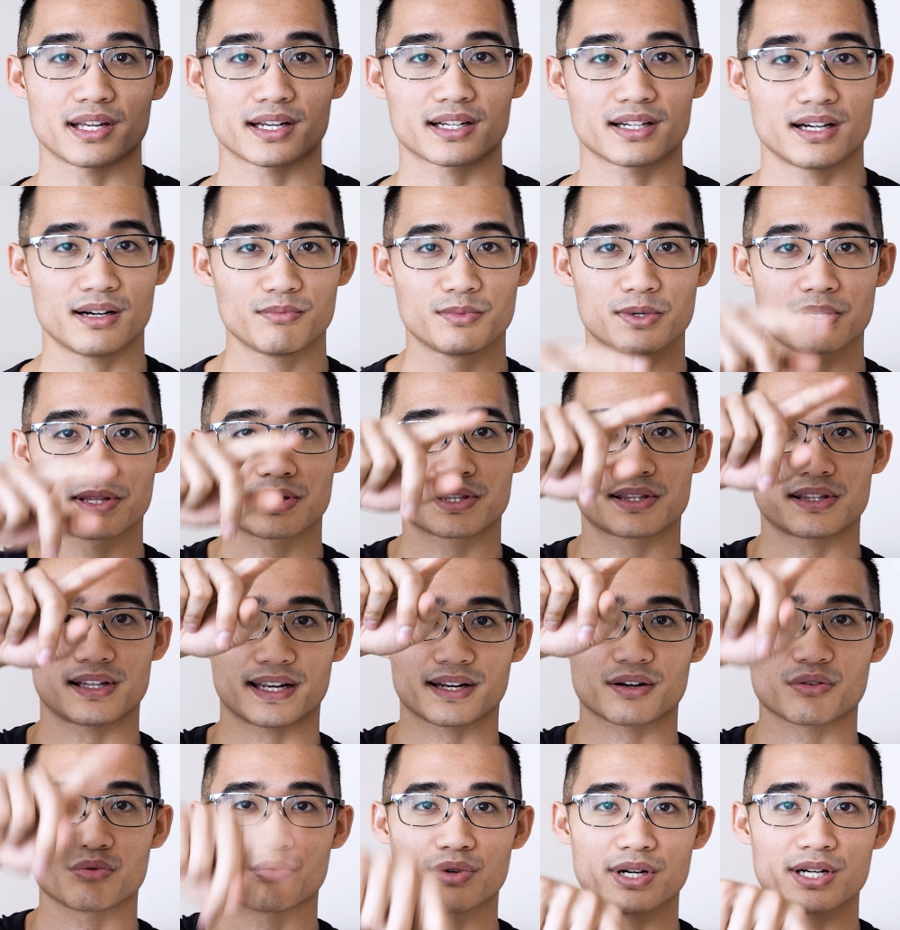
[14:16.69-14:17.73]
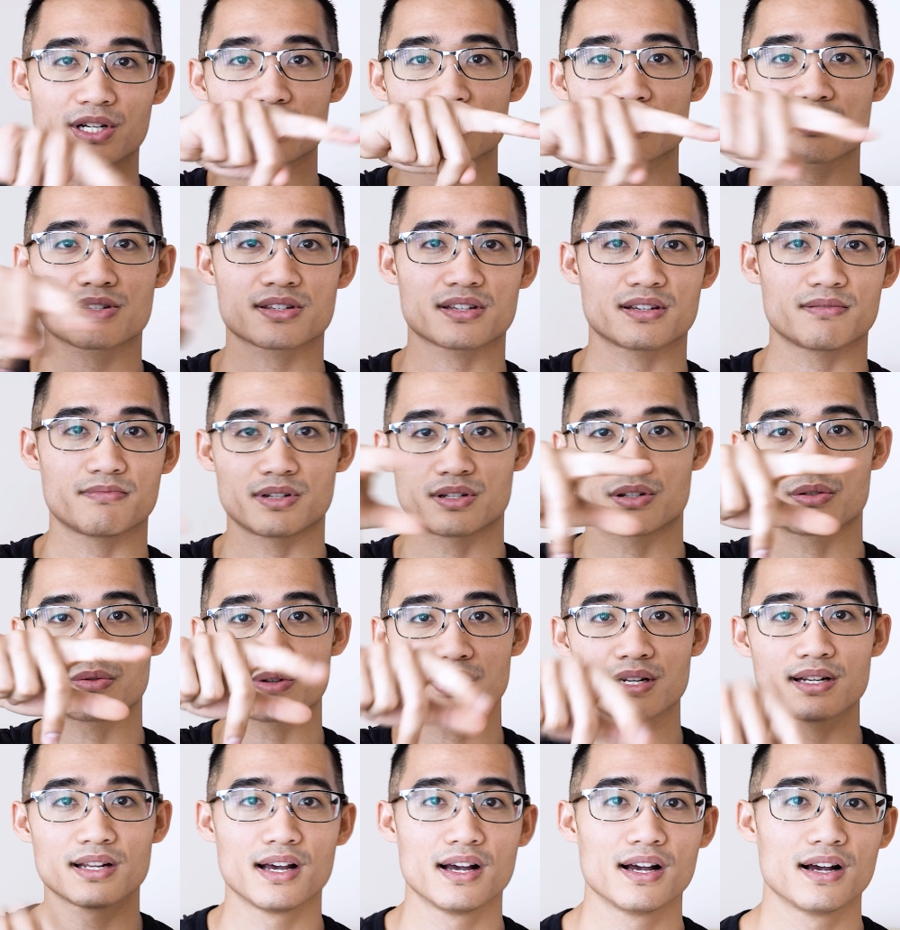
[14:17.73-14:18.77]
They come with like ridges in
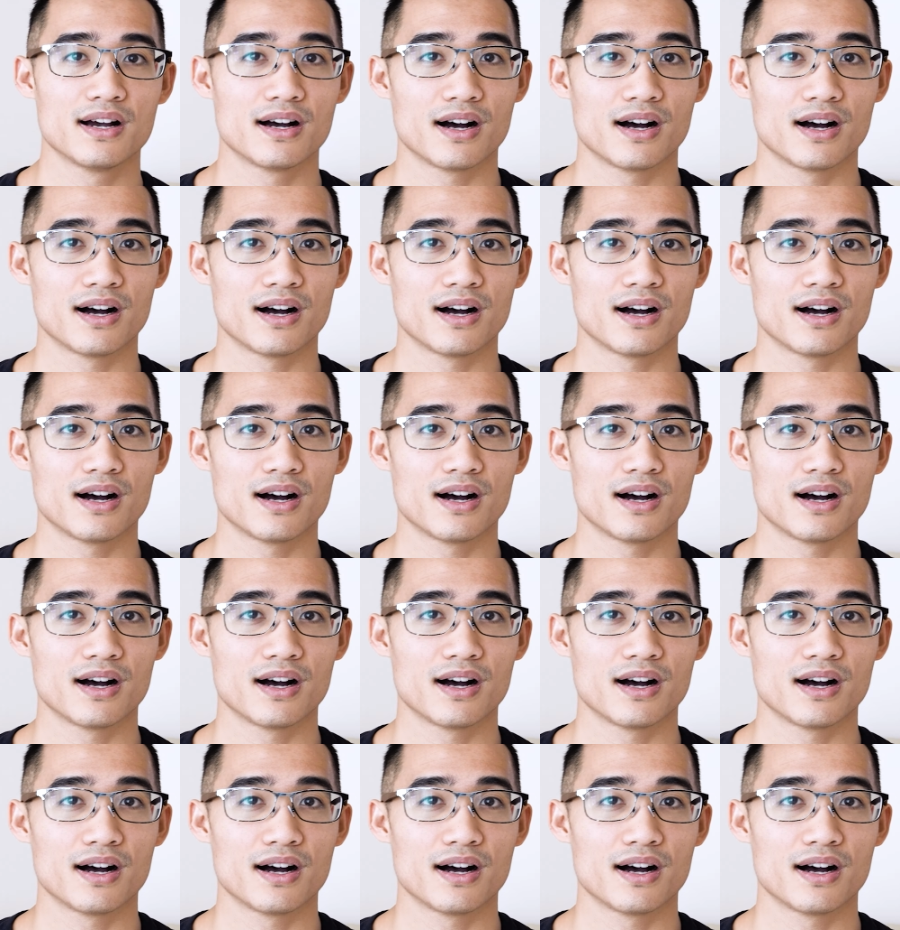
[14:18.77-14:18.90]
between.